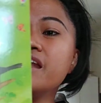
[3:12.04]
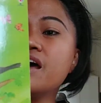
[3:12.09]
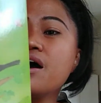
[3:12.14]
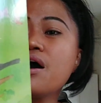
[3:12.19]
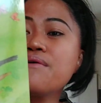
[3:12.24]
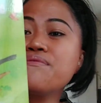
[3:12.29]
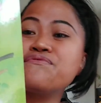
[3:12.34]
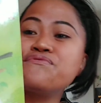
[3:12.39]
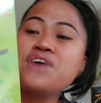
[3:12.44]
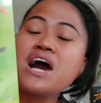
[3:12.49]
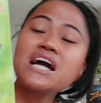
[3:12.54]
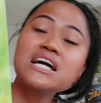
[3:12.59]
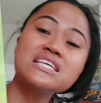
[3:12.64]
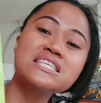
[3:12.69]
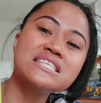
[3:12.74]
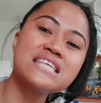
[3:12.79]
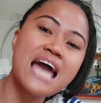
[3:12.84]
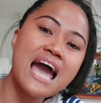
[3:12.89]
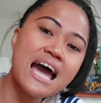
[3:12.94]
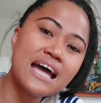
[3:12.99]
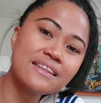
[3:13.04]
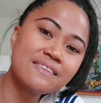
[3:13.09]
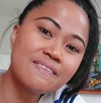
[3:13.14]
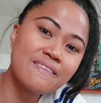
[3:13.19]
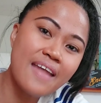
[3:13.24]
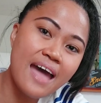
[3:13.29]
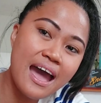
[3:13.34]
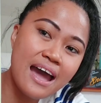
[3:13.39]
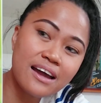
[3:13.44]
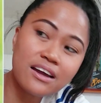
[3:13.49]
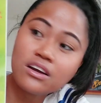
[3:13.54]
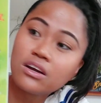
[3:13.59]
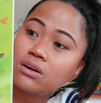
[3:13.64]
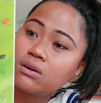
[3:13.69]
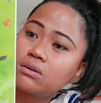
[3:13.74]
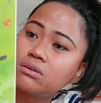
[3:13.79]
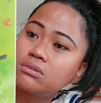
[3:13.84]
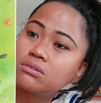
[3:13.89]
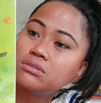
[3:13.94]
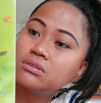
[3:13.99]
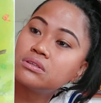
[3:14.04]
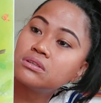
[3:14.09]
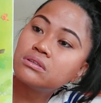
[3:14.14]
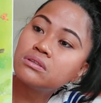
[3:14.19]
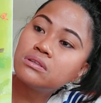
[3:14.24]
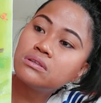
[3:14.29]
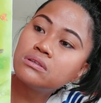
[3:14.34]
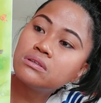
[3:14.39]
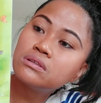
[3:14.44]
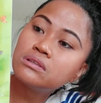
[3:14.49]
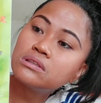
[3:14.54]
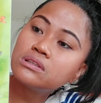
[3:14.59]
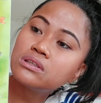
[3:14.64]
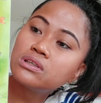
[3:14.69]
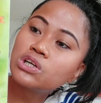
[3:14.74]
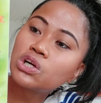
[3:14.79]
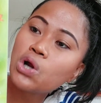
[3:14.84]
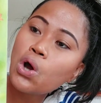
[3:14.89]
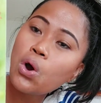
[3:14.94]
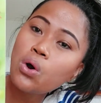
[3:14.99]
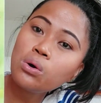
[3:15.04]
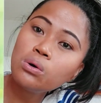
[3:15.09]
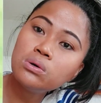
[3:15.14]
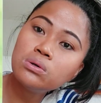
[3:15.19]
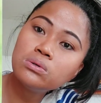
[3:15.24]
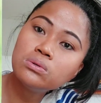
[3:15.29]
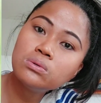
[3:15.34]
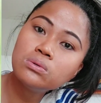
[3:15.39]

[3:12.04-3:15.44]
the fox and the grow.